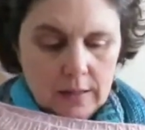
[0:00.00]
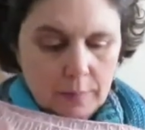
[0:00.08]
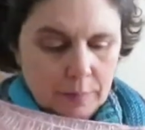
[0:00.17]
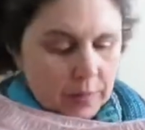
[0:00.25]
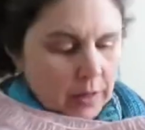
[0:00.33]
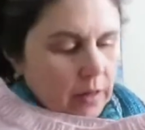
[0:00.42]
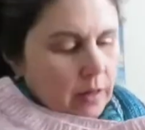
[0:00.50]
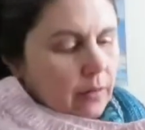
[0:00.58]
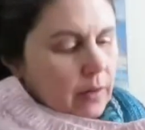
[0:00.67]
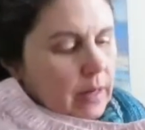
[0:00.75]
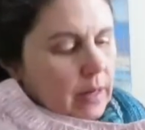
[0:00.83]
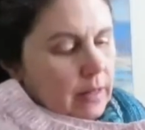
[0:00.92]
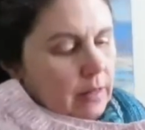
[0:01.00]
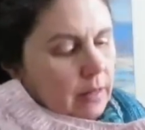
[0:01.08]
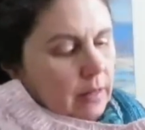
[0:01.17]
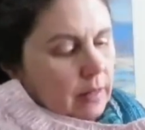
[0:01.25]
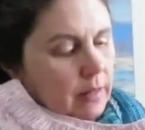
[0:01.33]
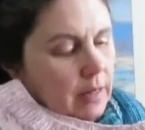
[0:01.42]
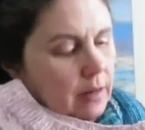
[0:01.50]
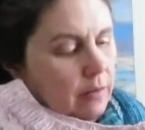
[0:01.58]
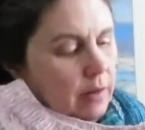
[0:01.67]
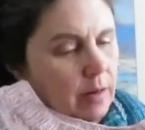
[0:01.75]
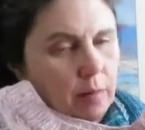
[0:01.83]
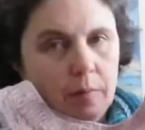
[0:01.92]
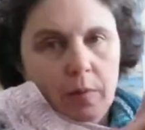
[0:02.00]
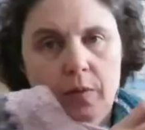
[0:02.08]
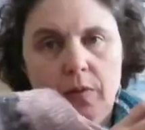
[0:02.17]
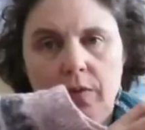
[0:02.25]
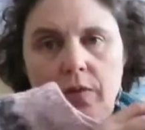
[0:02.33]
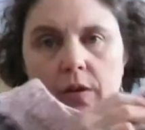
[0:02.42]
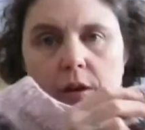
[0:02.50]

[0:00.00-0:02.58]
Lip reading: the dark gray and the light gray are both